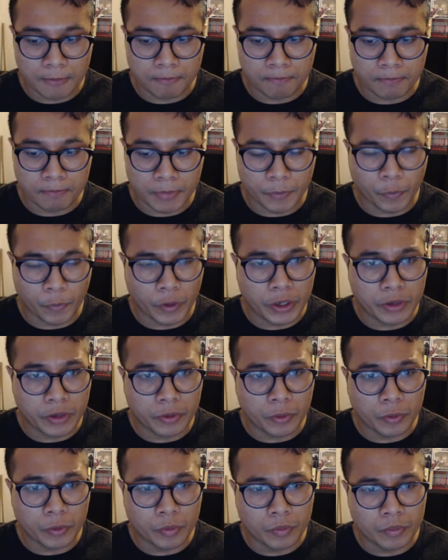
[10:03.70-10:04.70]
before
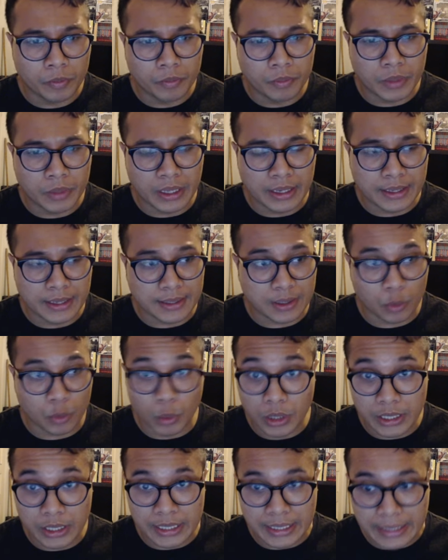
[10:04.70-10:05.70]
you think it's
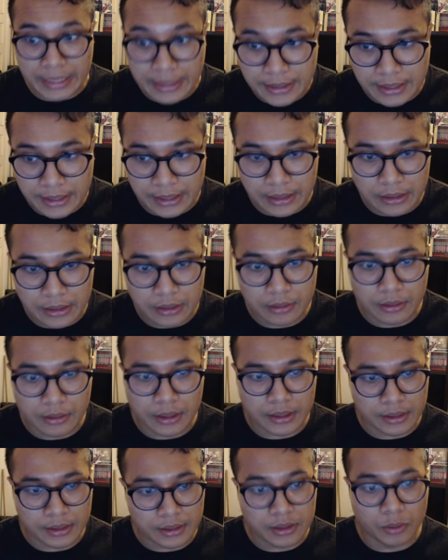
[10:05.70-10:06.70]
really easy,
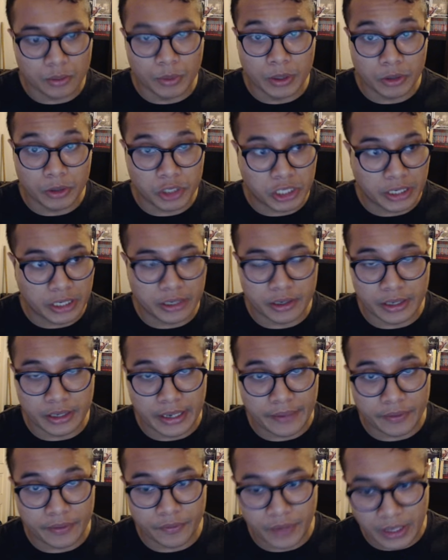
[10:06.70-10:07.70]
this is the real shit you're gonna
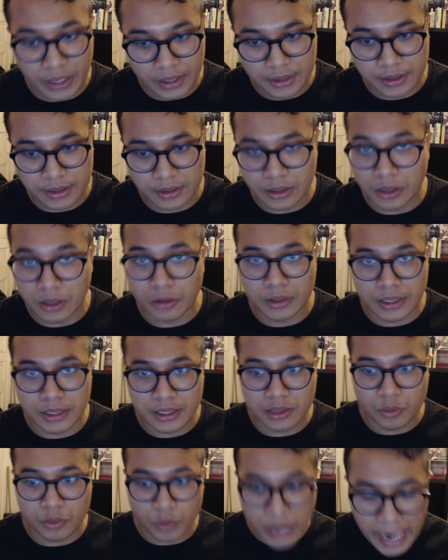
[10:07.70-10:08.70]
have to face. This
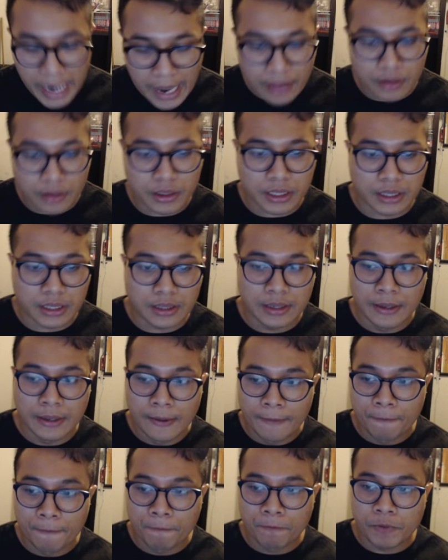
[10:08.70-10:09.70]
is reality.
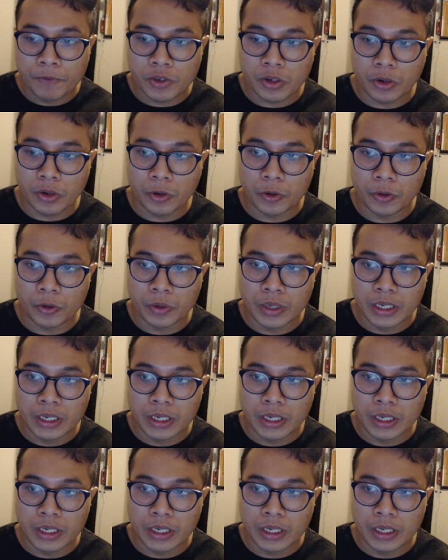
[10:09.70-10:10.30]
So